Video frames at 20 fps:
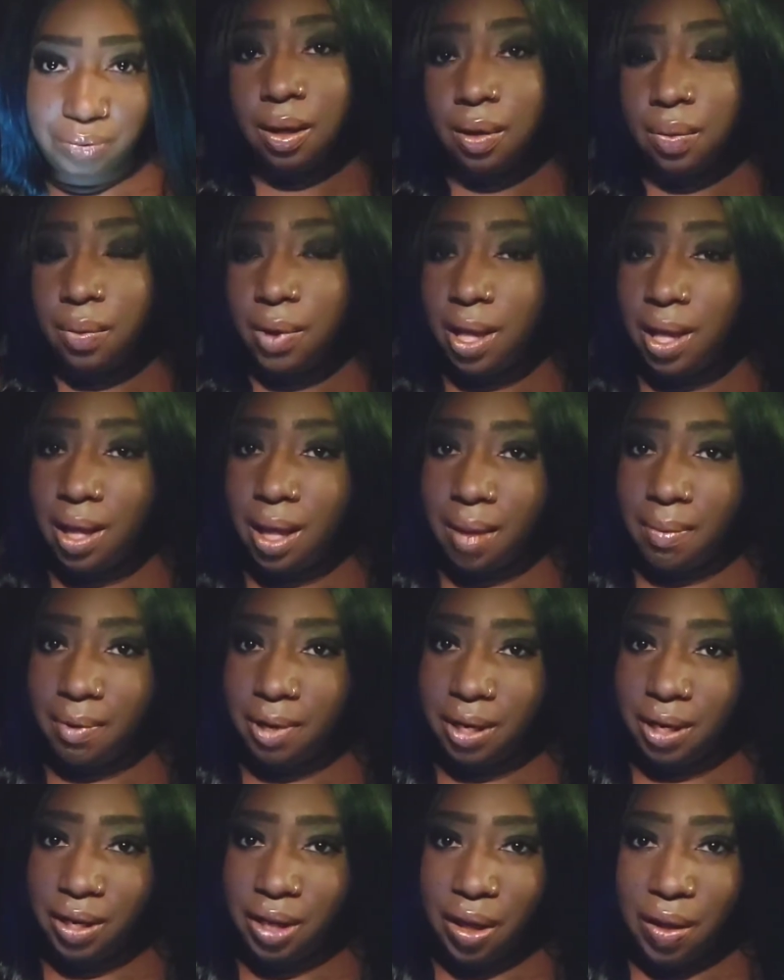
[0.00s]
Well, I'm
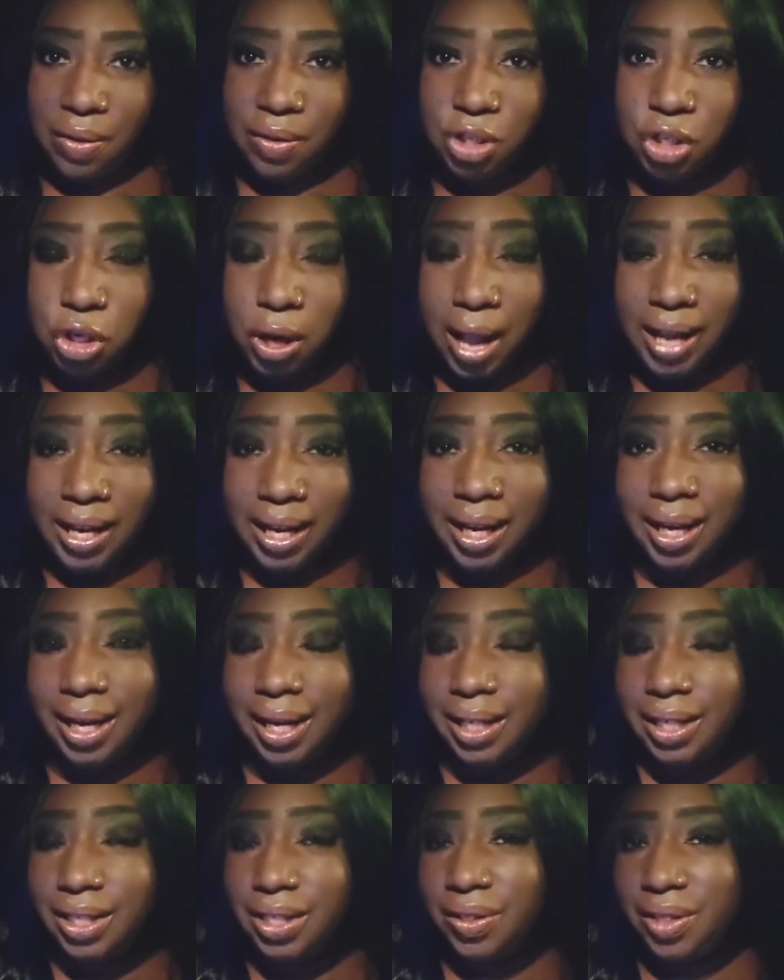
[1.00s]
gonna go trekking
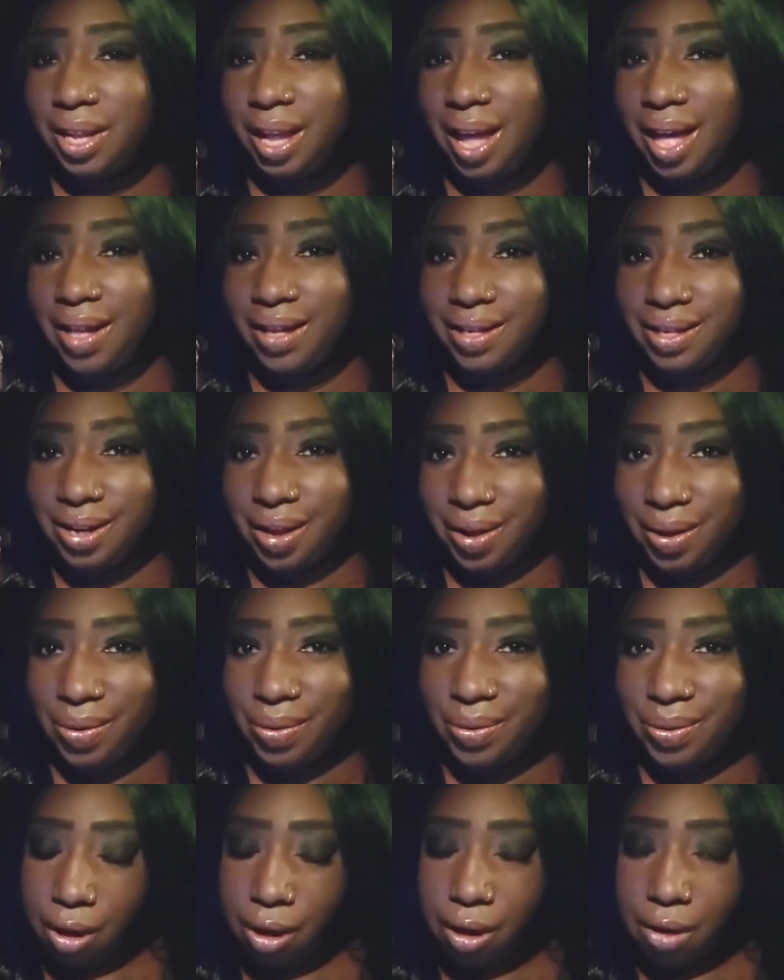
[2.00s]
into the
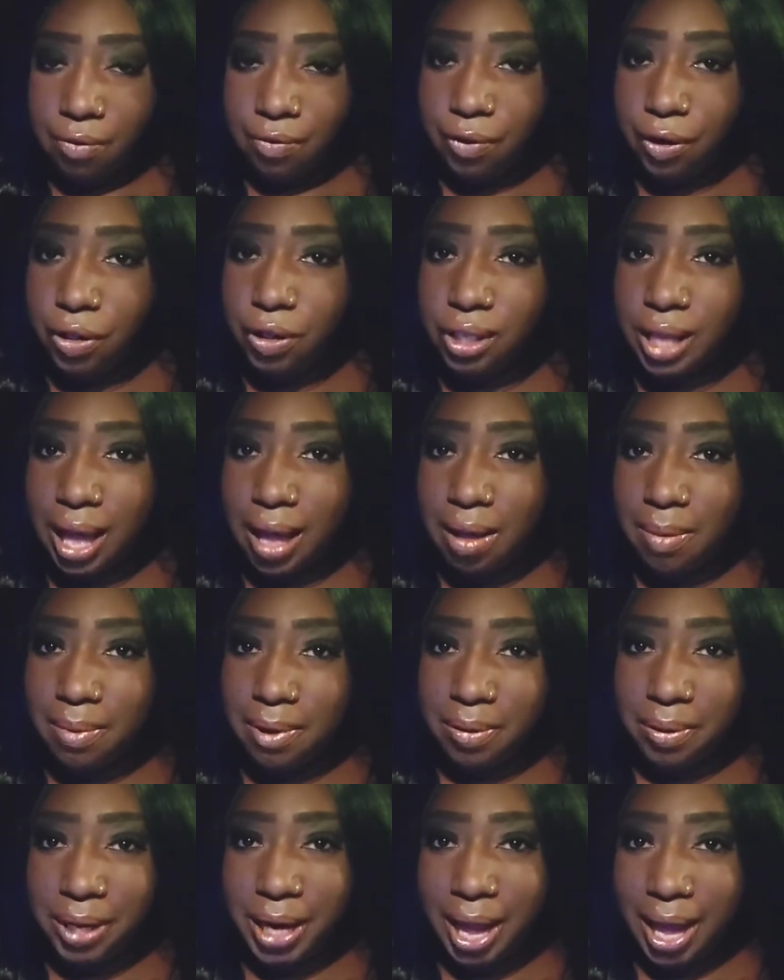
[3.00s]
unknown. First, I'll be
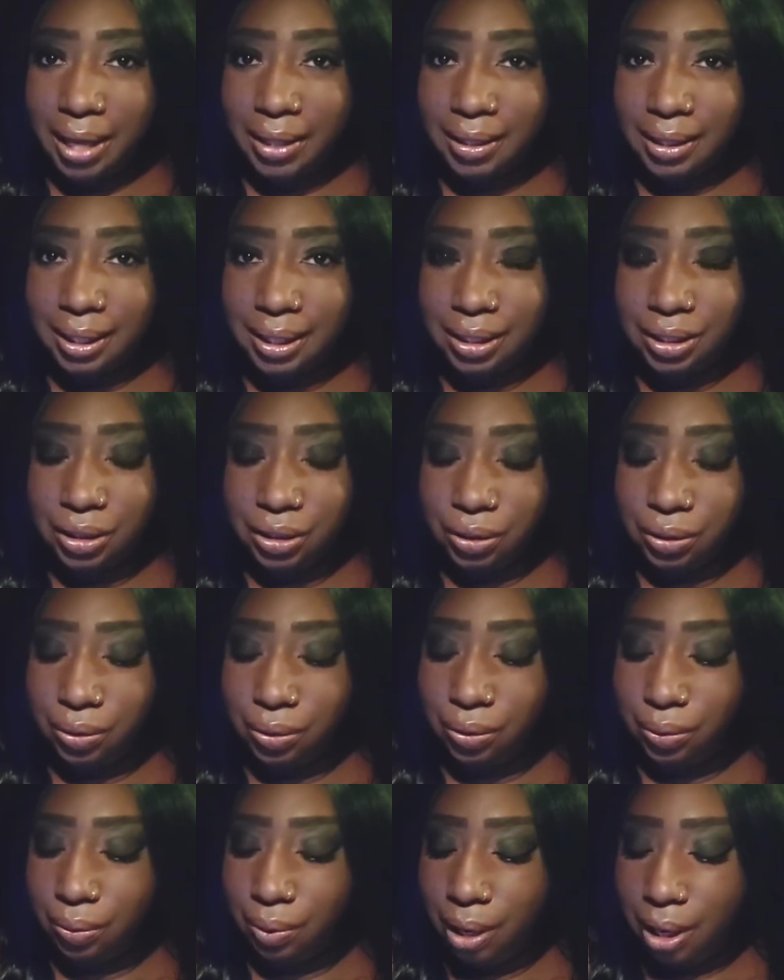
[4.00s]
reacting
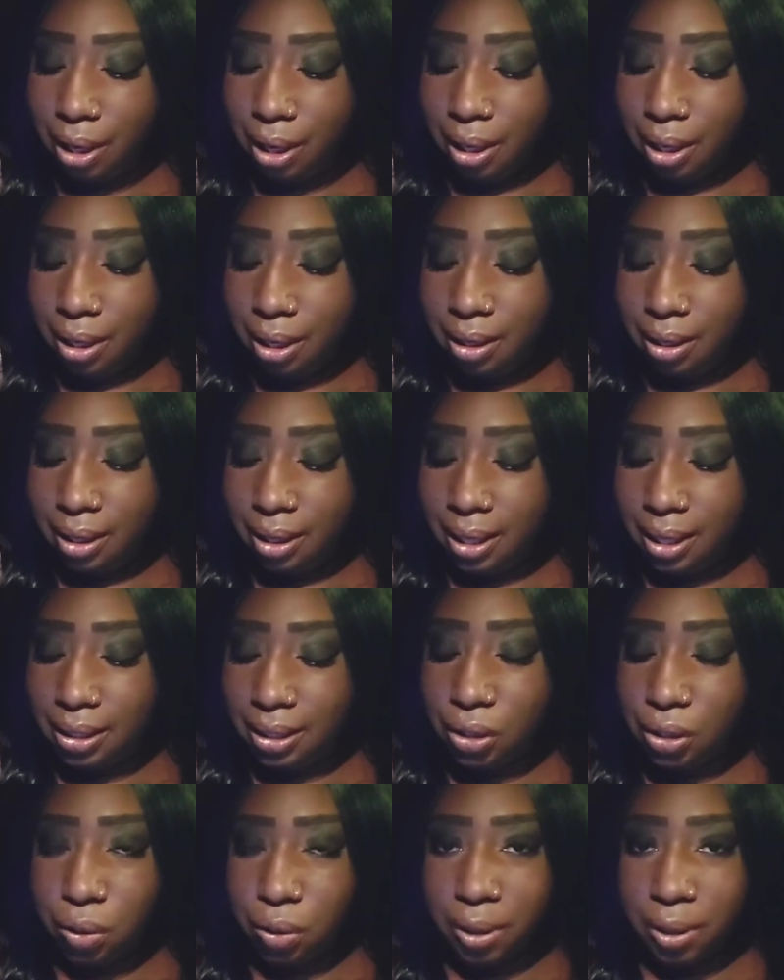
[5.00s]
to the
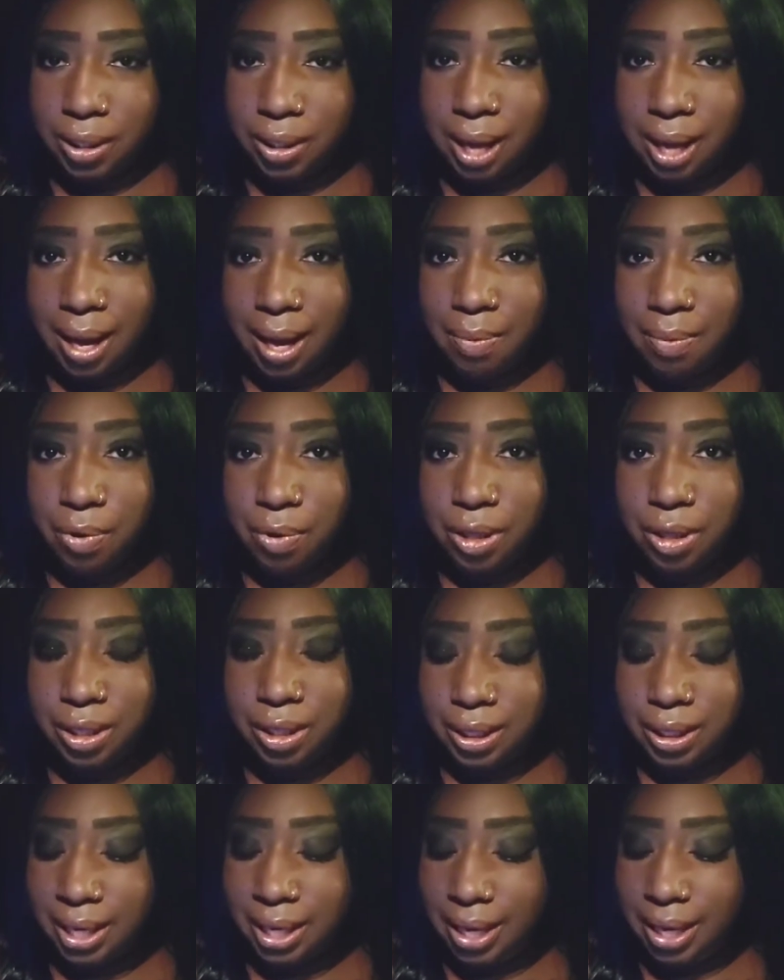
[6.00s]
story time with
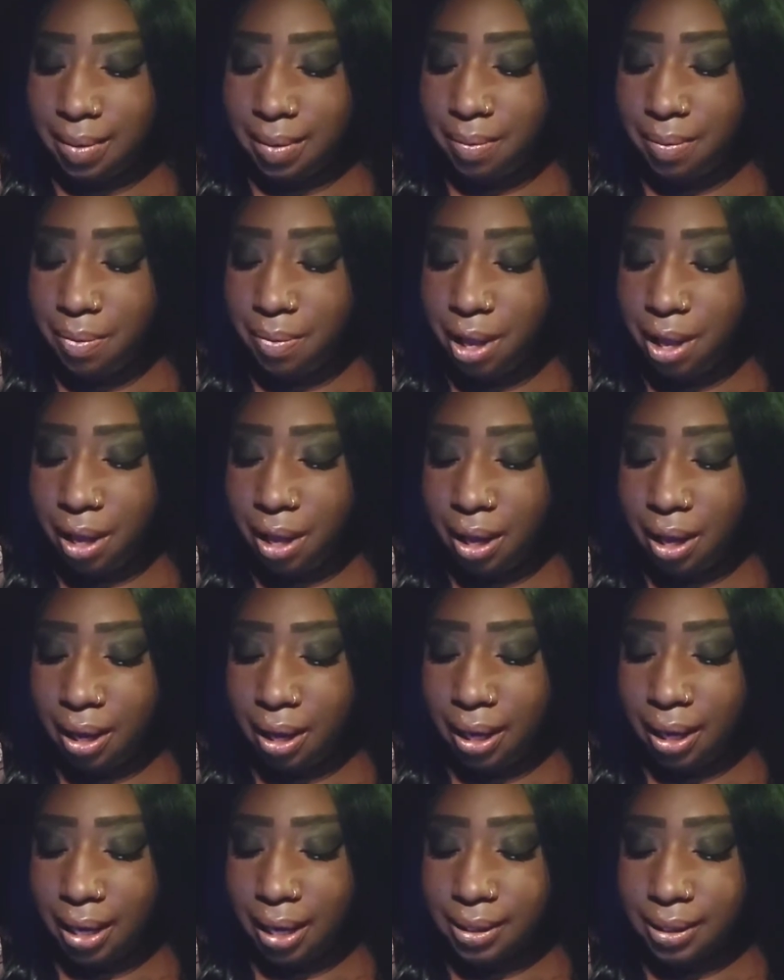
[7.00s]
Tim. I
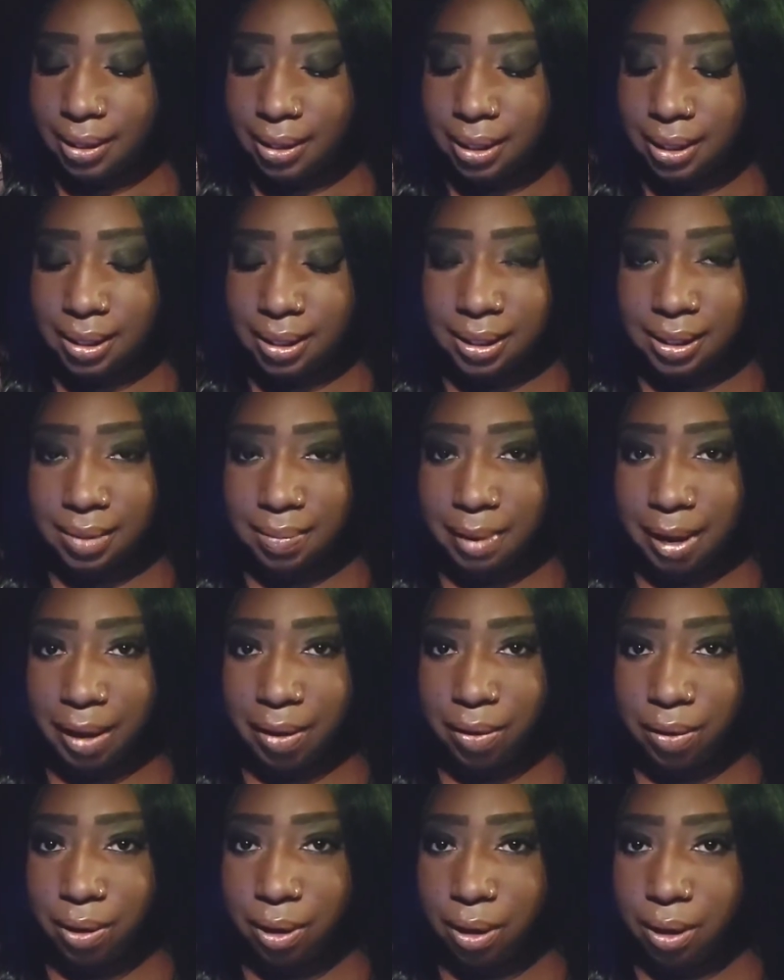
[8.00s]
guess this is
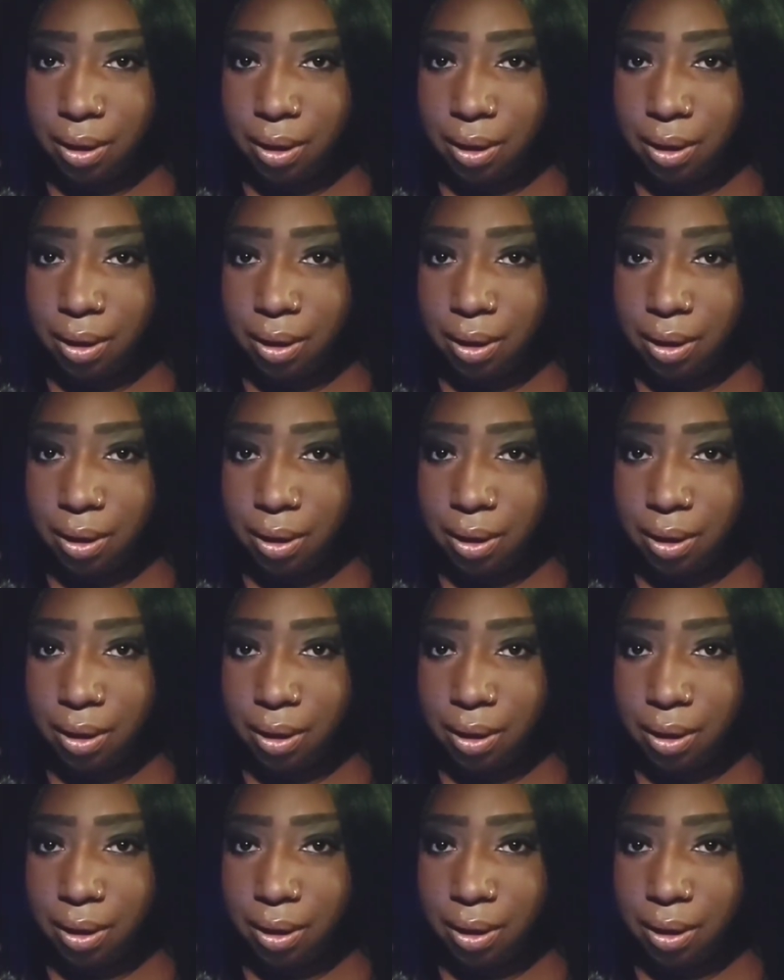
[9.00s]
about